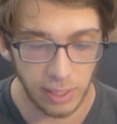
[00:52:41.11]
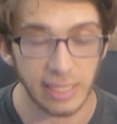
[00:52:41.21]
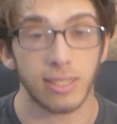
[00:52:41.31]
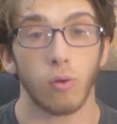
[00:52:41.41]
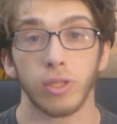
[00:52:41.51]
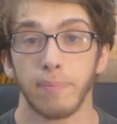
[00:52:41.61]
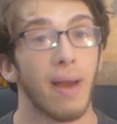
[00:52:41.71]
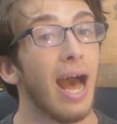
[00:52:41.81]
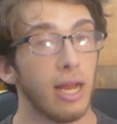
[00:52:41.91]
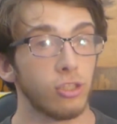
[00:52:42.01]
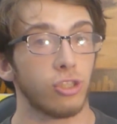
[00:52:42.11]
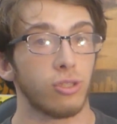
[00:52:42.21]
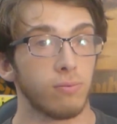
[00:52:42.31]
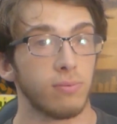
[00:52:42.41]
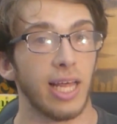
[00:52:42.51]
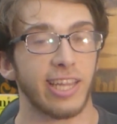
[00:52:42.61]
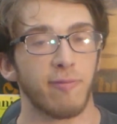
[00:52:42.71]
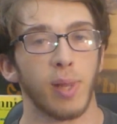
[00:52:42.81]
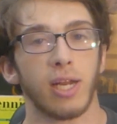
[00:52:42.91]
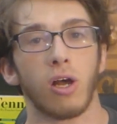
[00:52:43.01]
that's the only match that
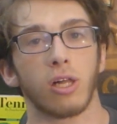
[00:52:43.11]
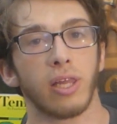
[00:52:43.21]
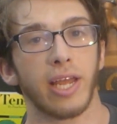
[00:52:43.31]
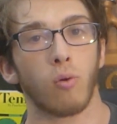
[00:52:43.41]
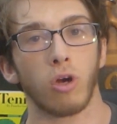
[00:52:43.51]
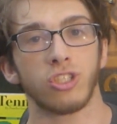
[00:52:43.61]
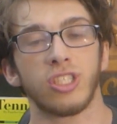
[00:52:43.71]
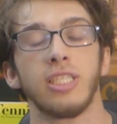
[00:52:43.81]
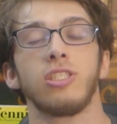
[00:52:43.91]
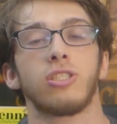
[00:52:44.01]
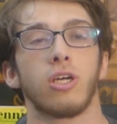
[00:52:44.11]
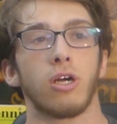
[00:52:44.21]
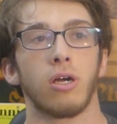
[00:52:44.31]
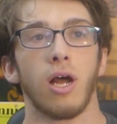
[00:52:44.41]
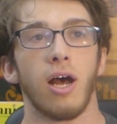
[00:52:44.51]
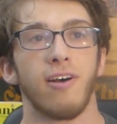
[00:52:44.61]
they played on clay court since their